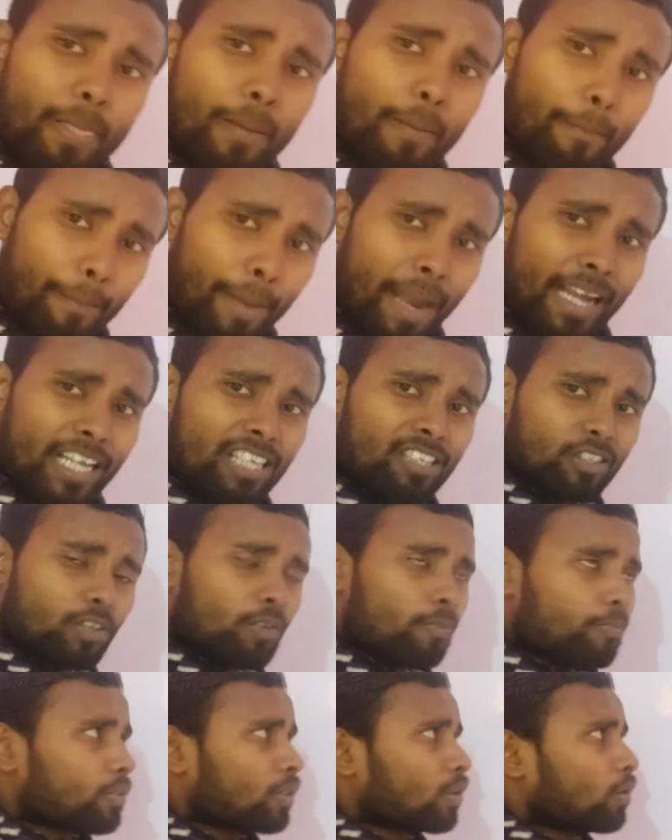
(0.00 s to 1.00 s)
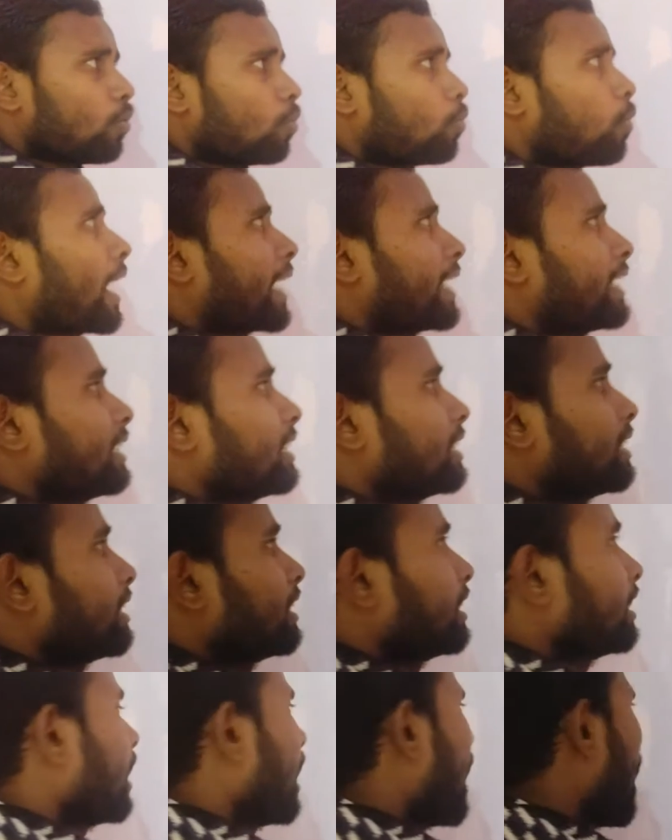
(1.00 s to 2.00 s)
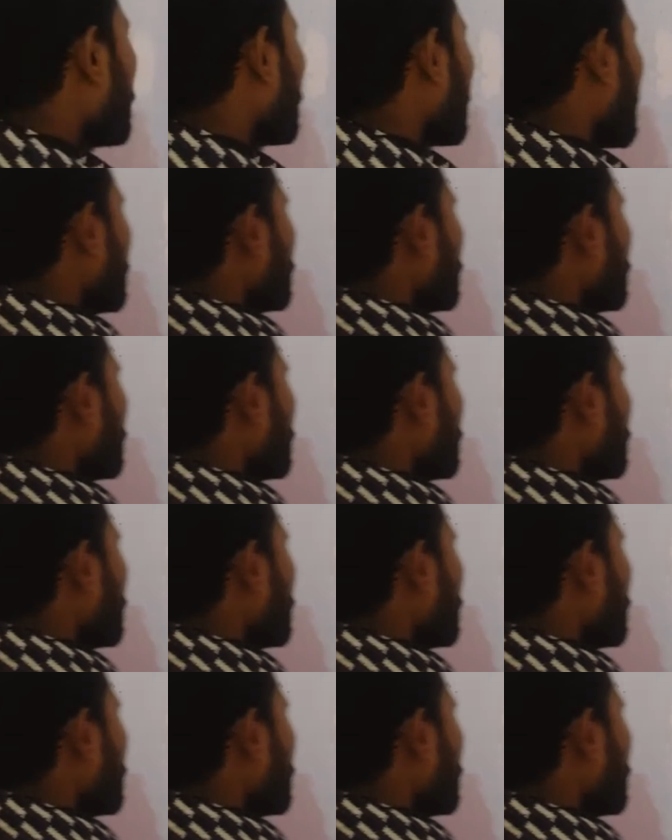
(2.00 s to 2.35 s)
minus y. How can